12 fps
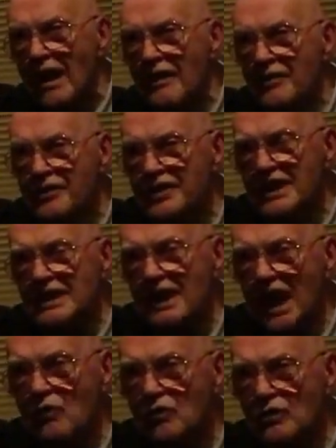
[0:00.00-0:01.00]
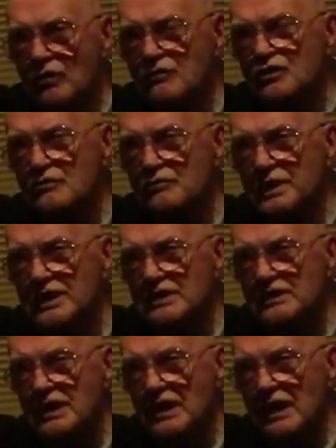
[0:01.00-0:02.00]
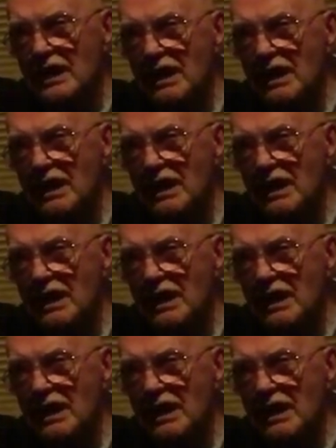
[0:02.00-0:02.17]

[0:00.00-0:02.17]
I think I would love to meet